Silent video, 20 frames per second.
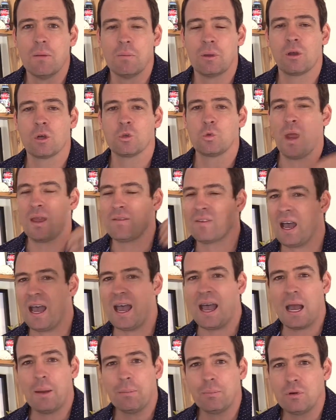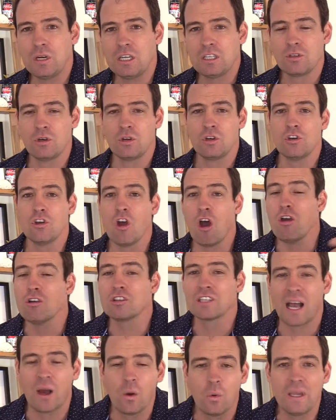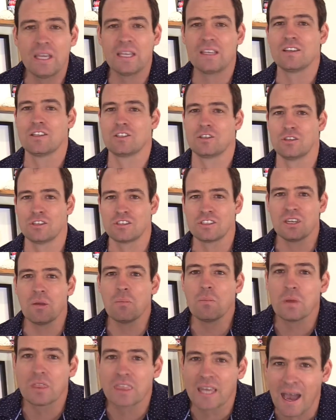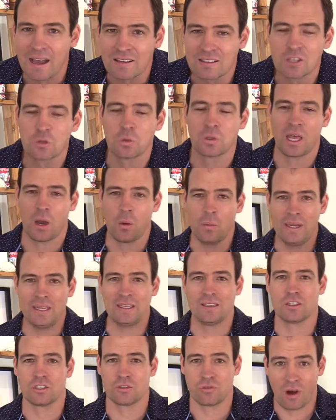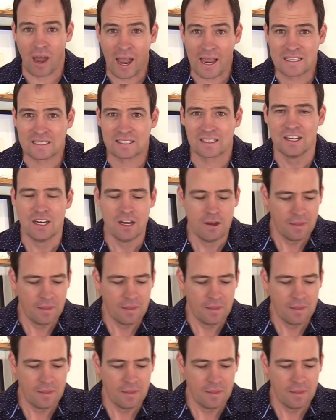because we have a high priest who knows our weakness, who sympathizes with our weakness, right?